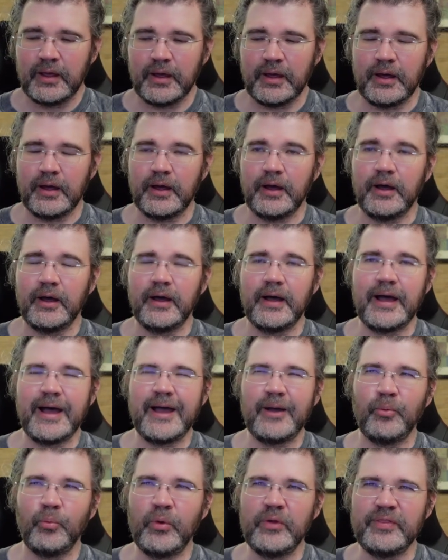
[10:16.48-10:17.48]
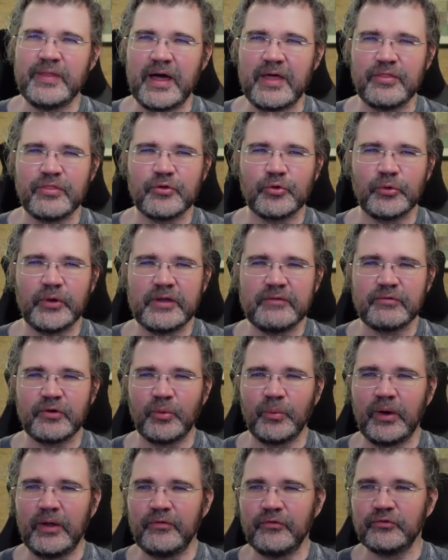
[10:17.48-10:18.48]
Uh, when that three
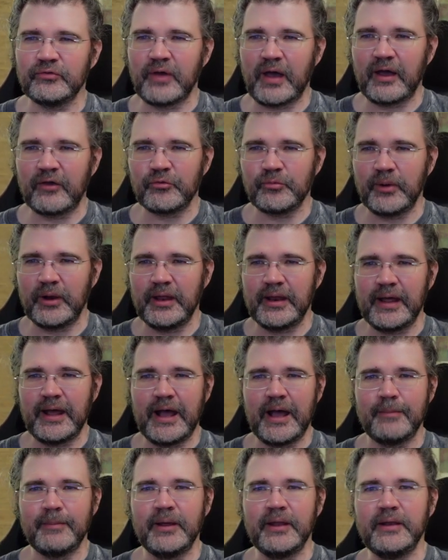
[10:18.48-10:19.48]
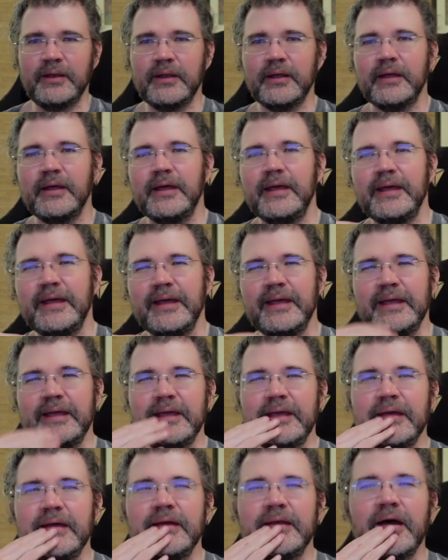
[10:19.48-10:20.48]
for one stock split happened
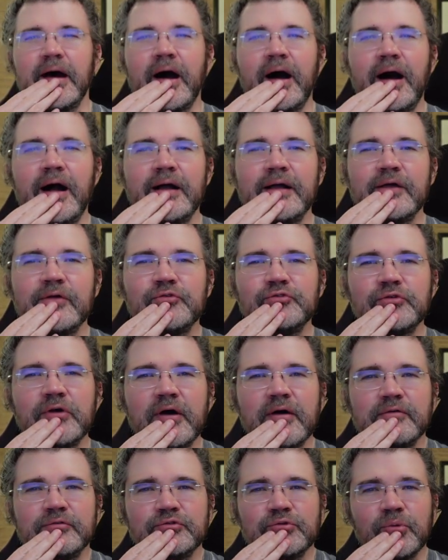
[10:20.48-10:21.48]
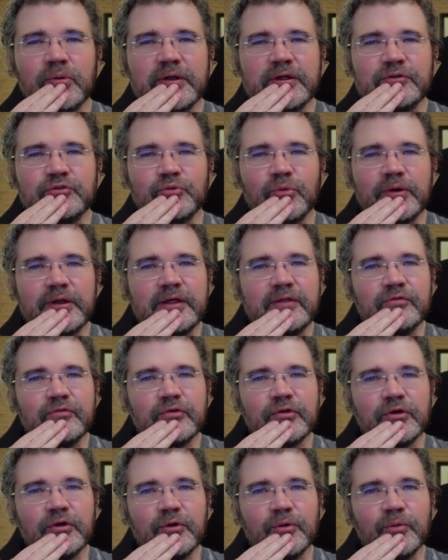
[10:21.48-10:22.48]
in August of
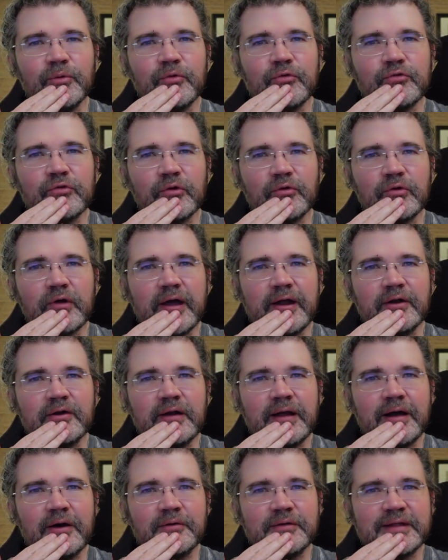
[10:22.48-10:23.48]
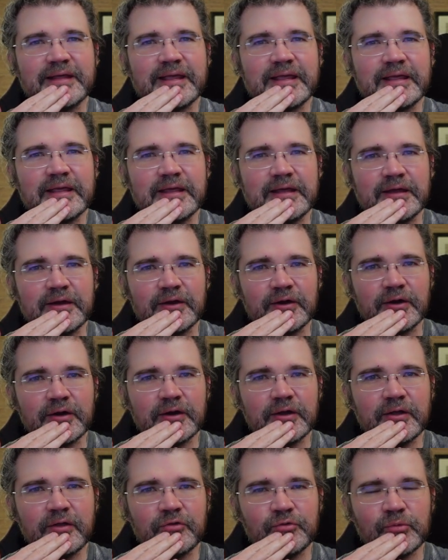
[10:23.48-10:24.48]
2022. So, right around
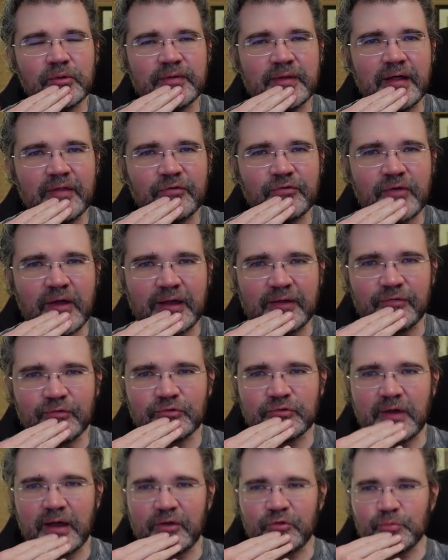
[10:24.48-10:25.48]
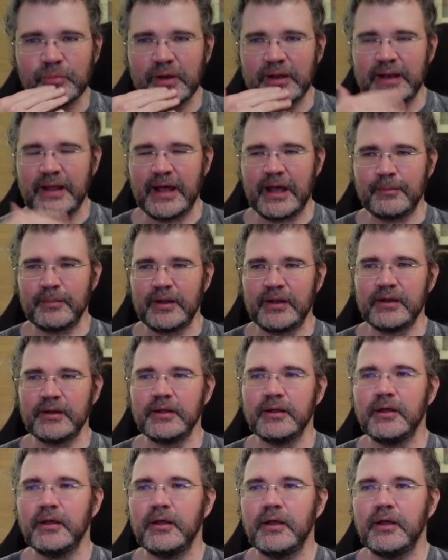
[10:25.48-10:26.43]
here is when that second stock split happened.